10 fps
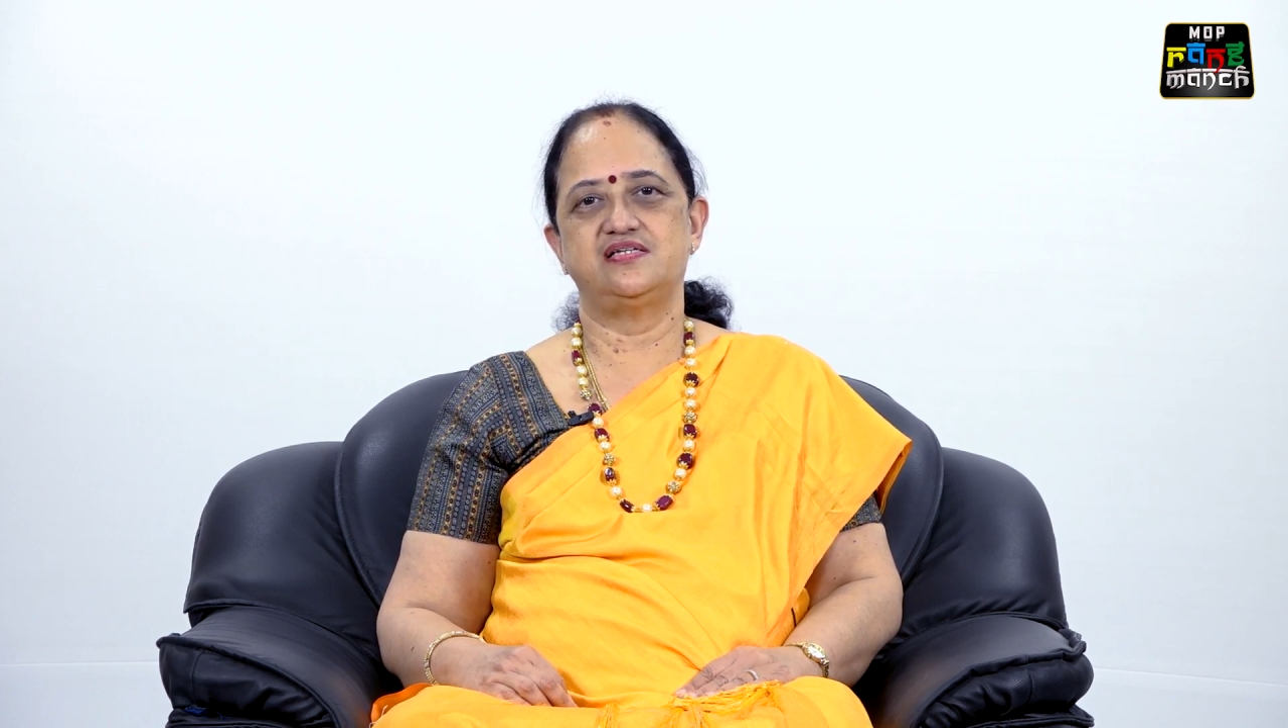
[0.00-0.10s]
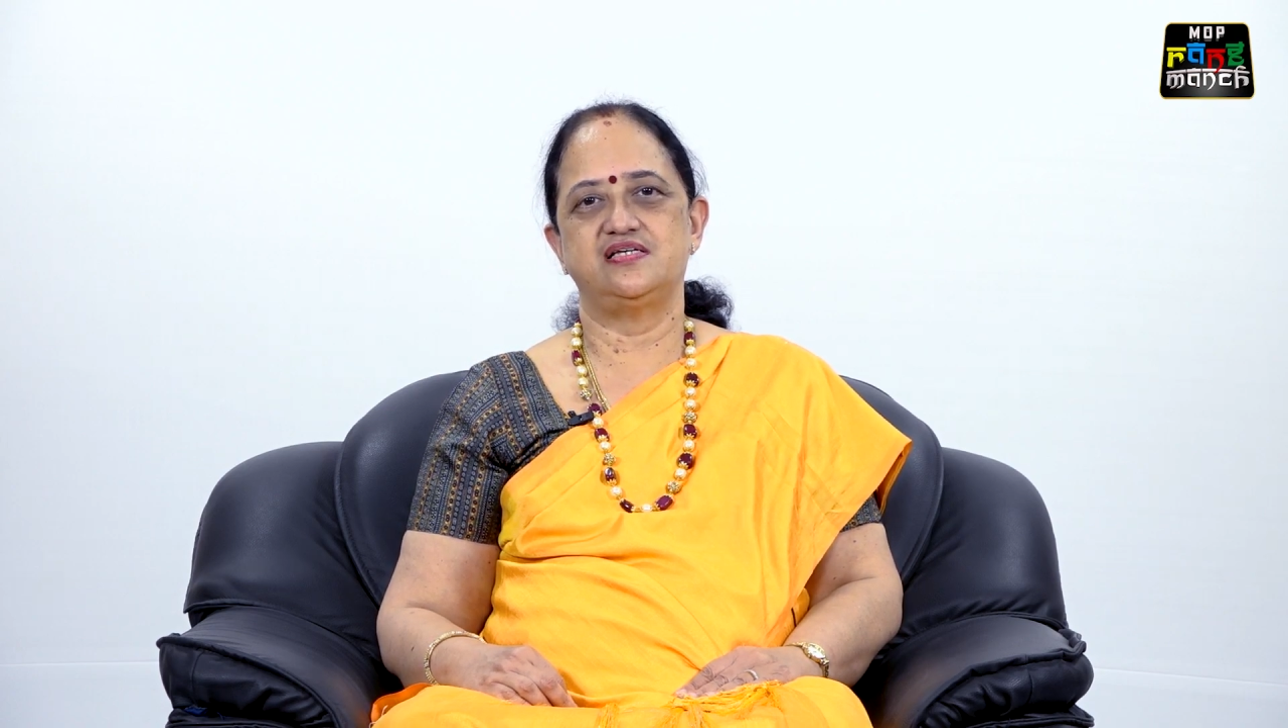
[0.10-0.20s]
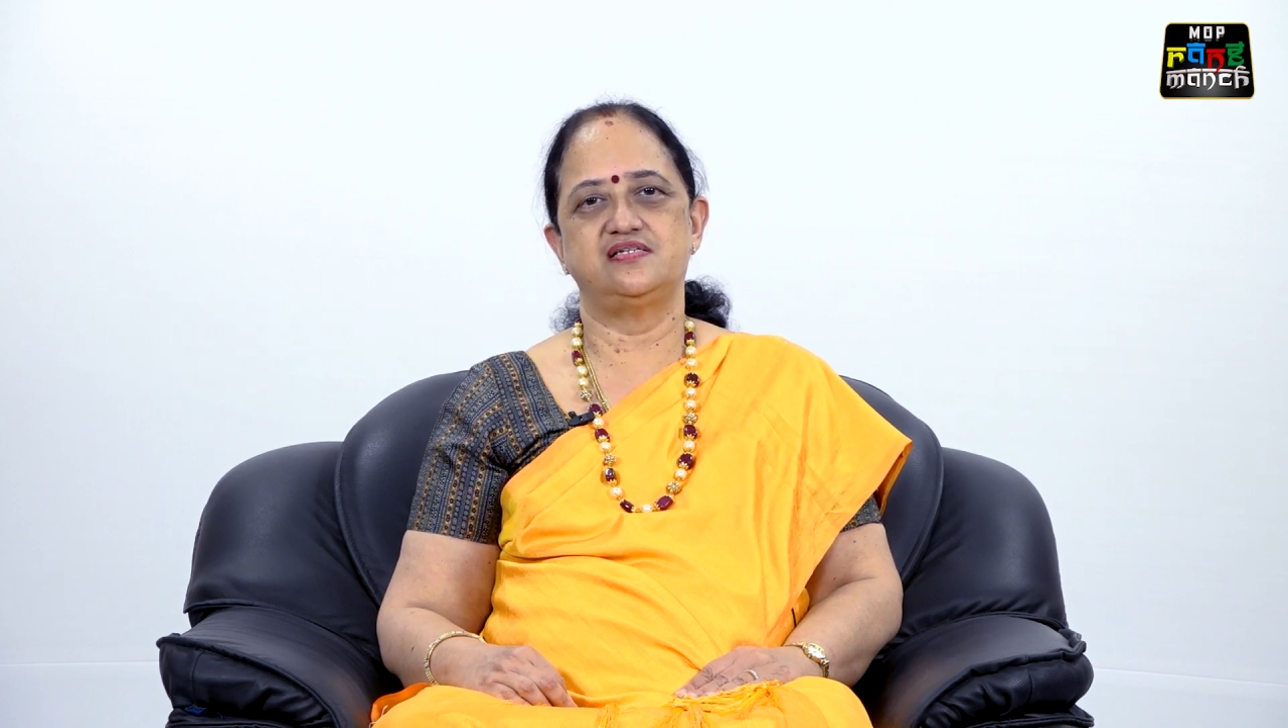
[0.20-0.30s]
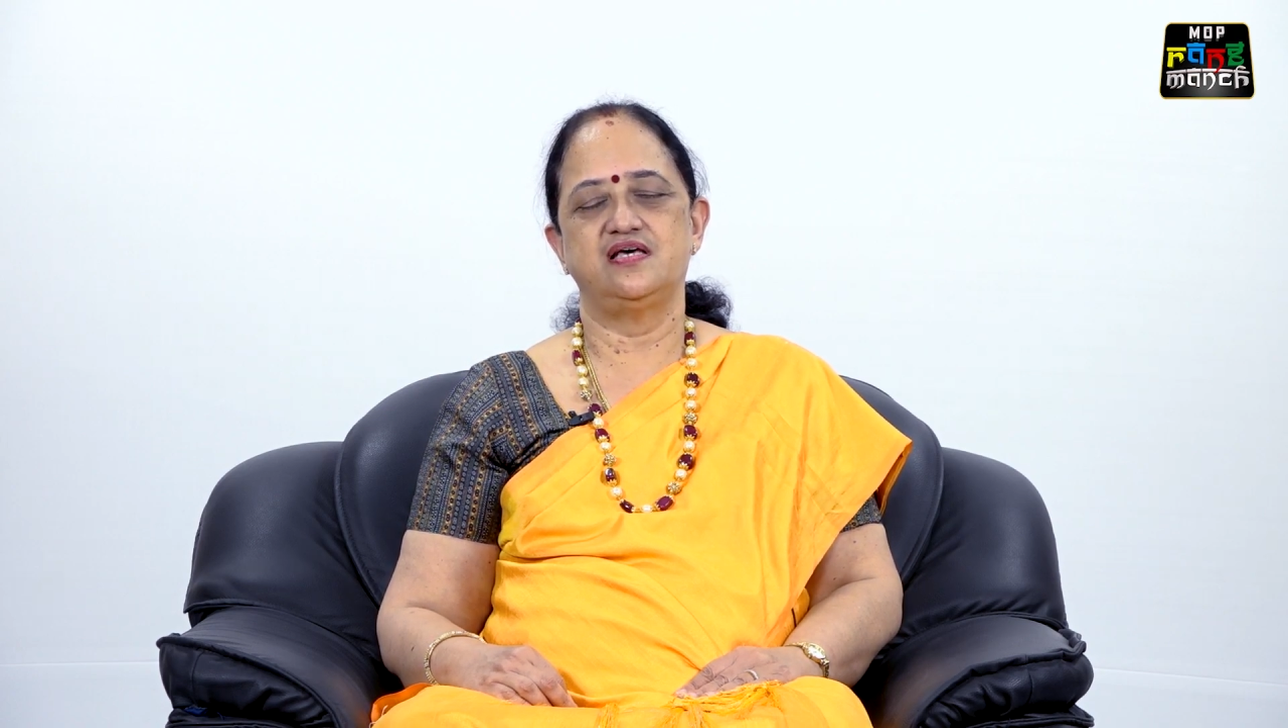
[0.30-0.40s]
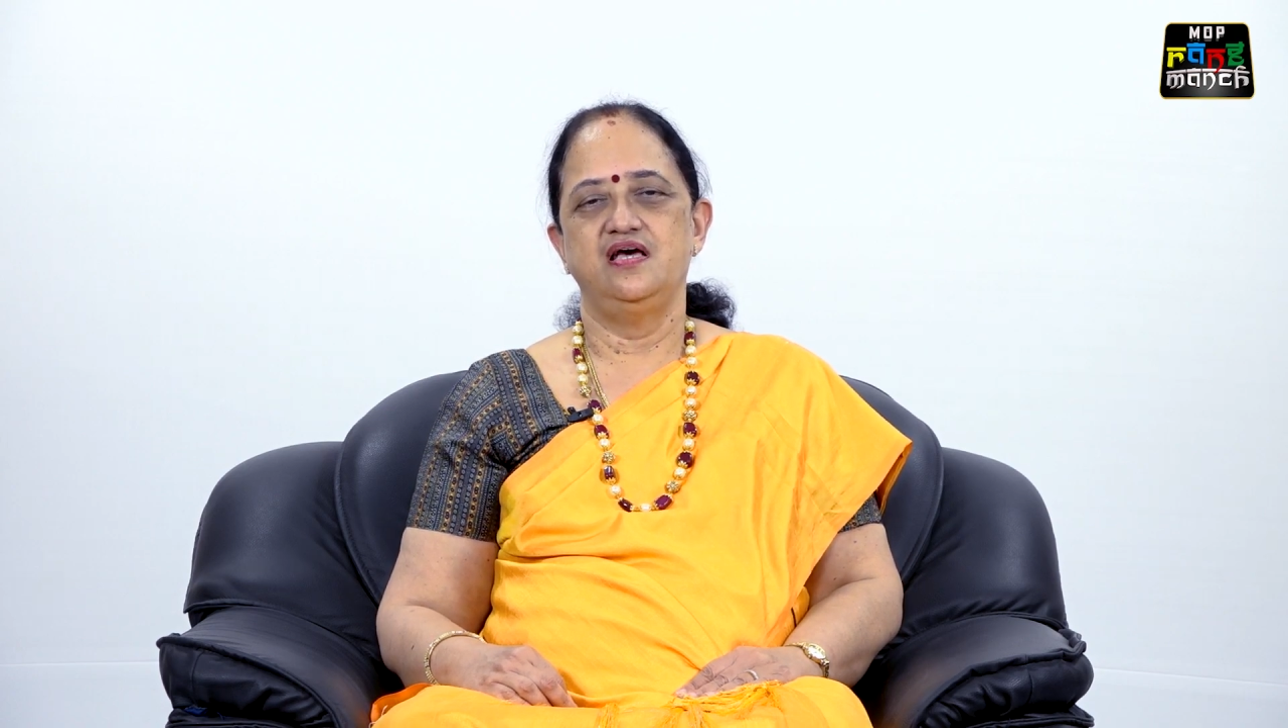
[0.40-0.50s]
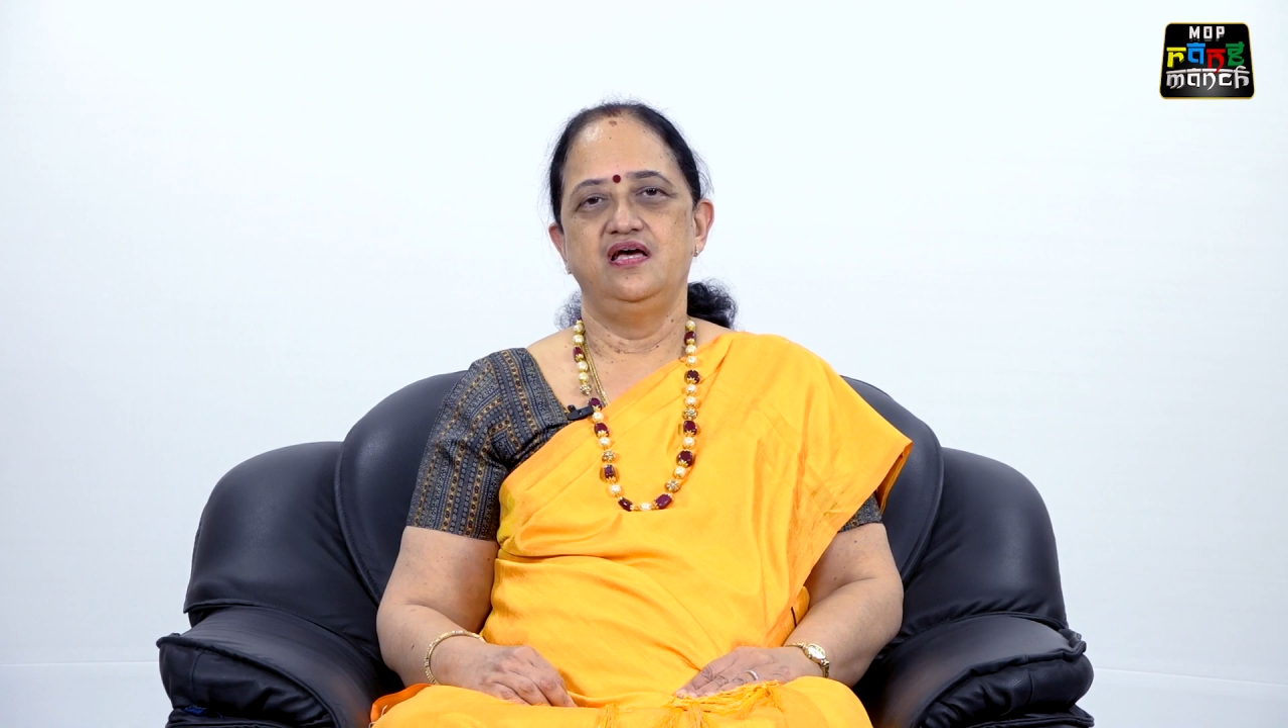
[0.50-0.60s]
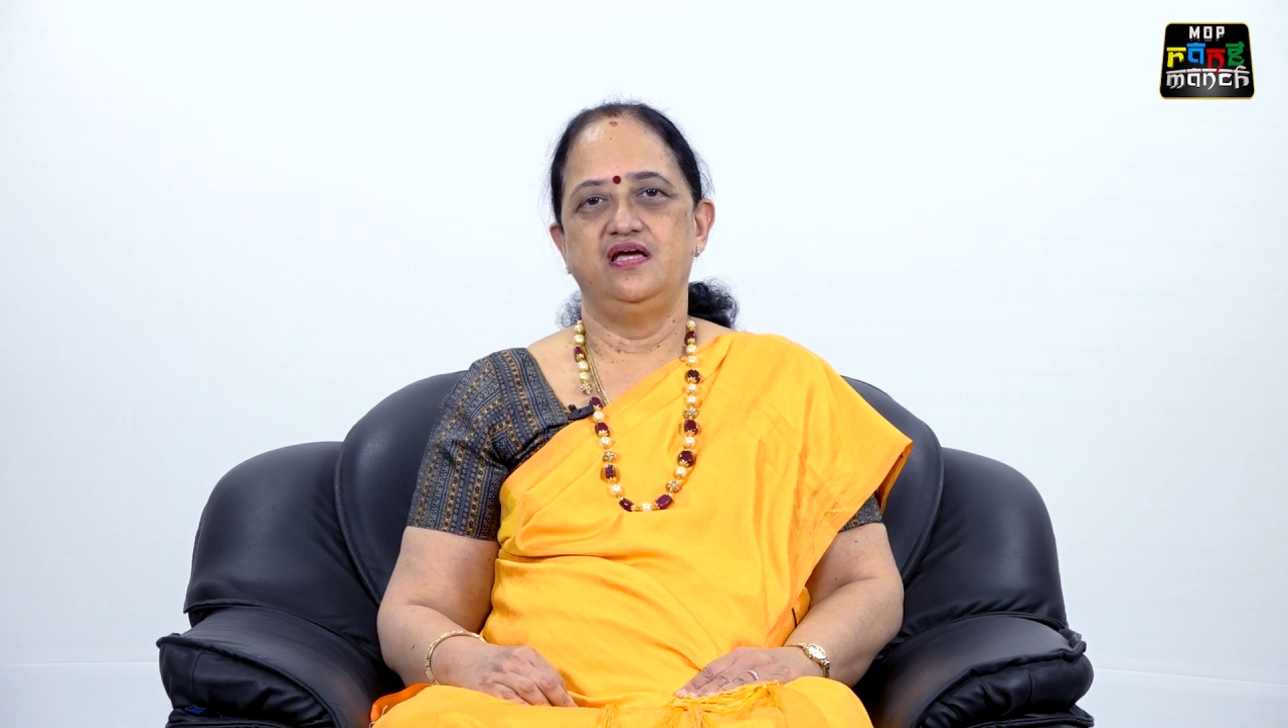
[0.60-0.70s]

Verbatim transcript: test